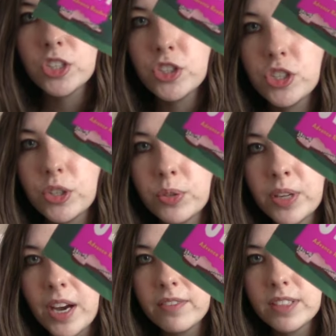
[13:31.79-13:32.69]

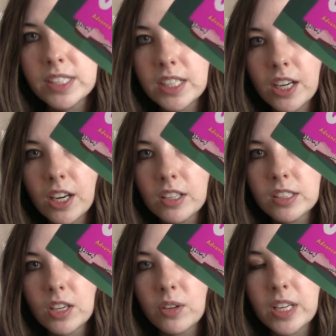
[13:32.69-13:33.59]
June of this year,
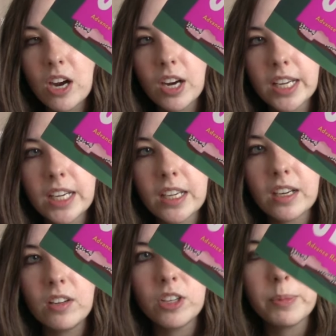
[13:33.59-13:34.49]
so they are getting
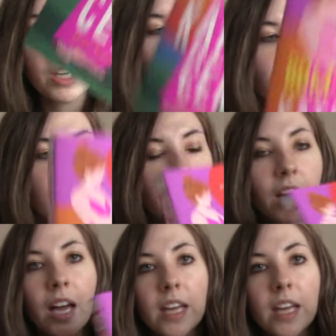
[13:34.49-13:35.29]
in a little bit early.